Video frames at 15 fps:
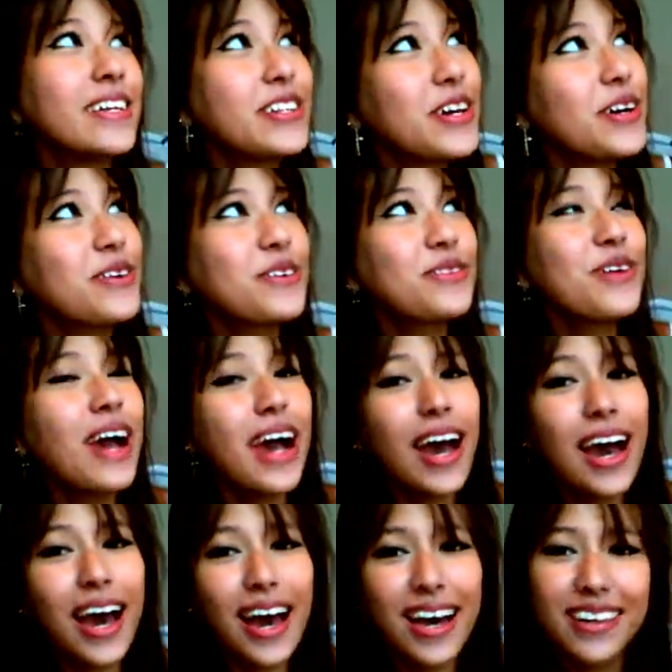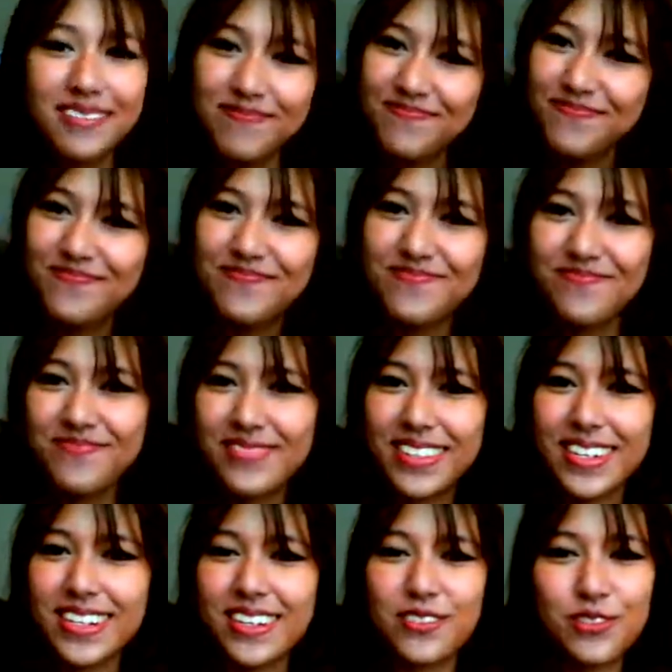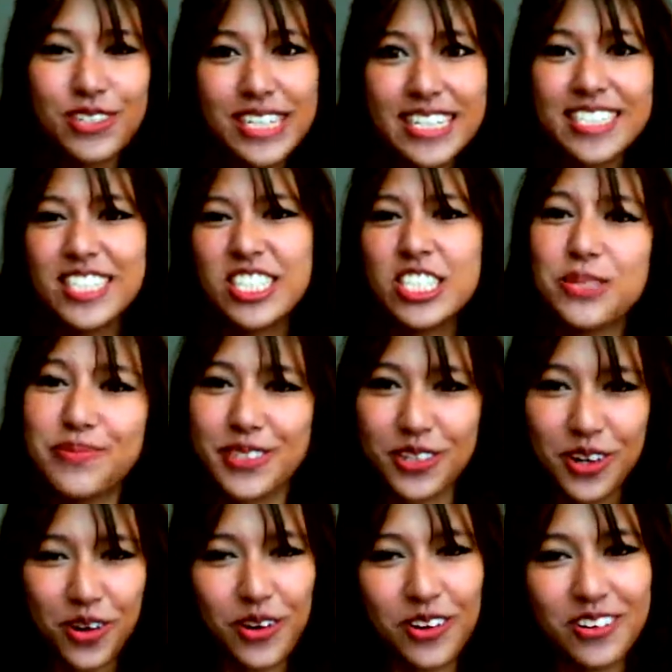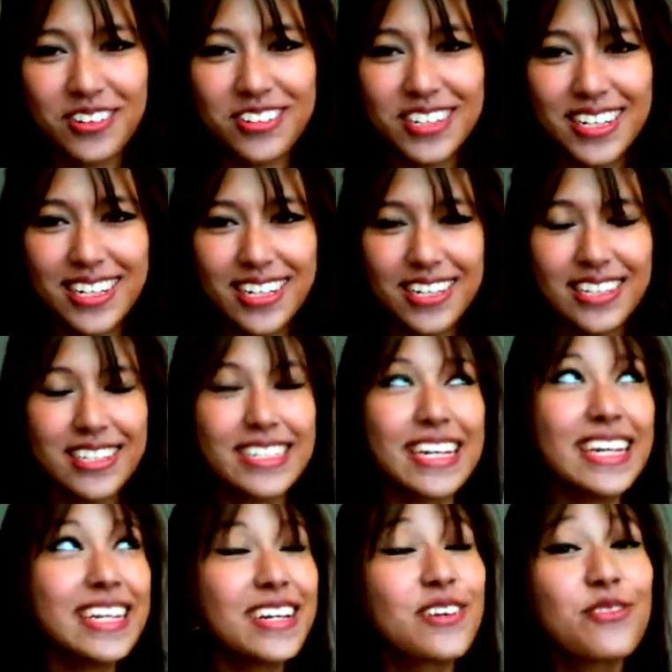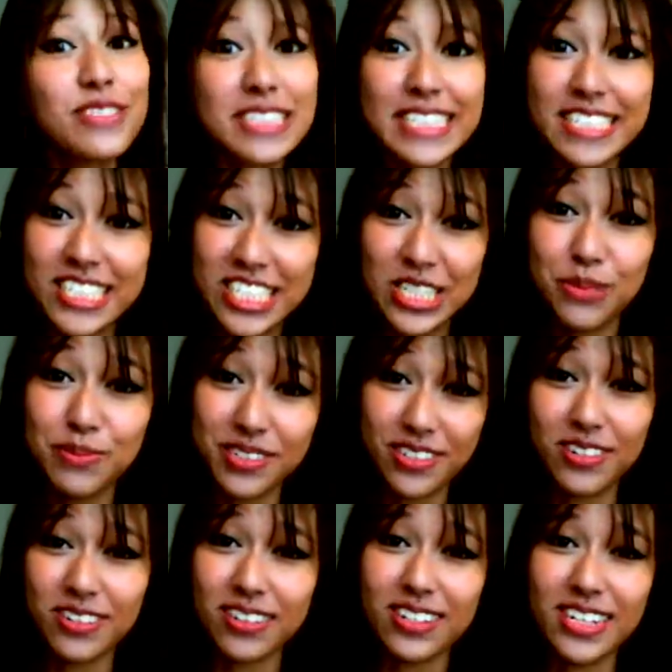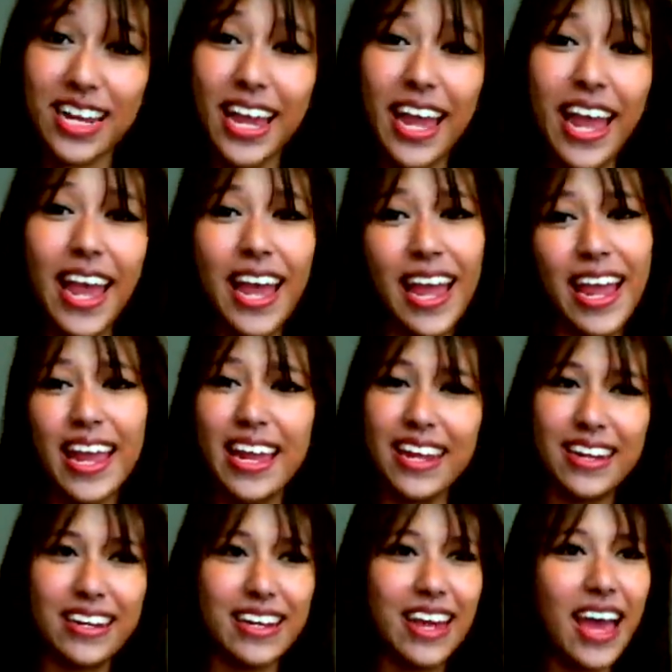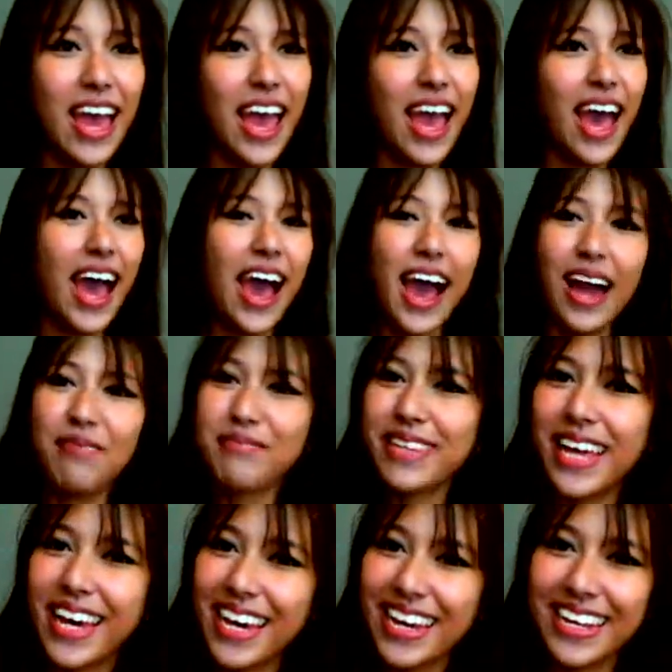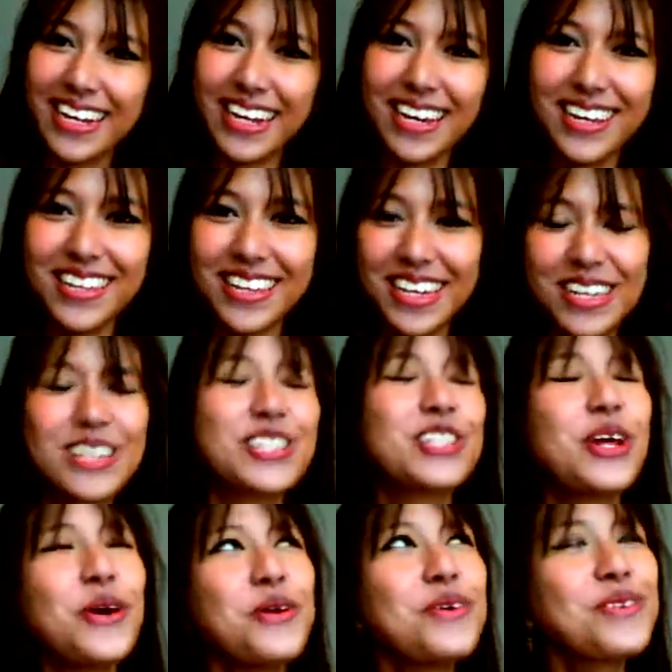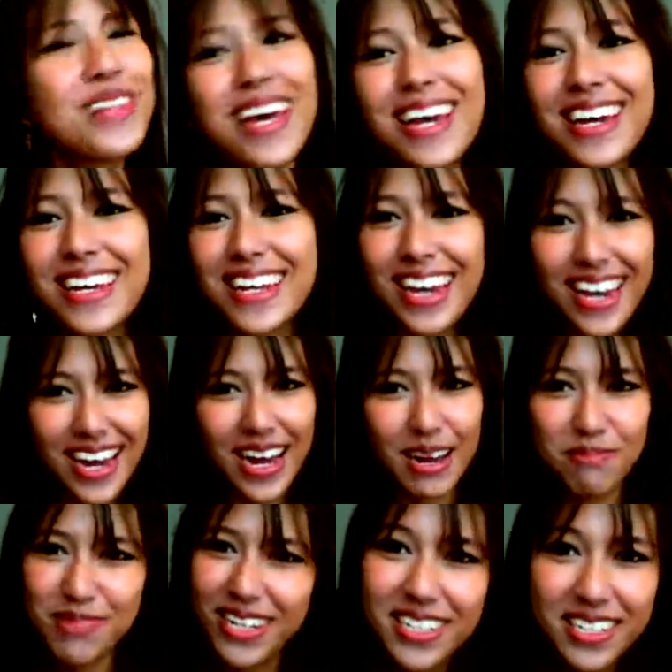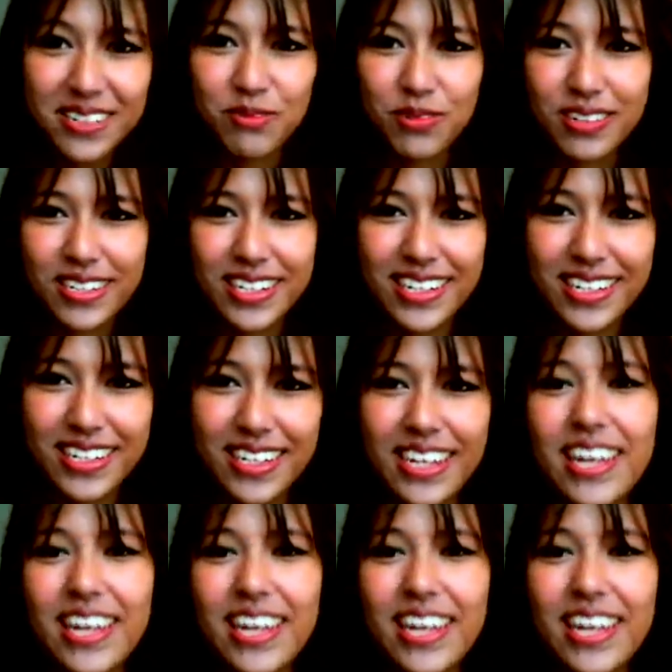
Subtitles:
So, relationships are hard. Getting a relationship is hard. And I'm glad, like, so glad I'm not in one.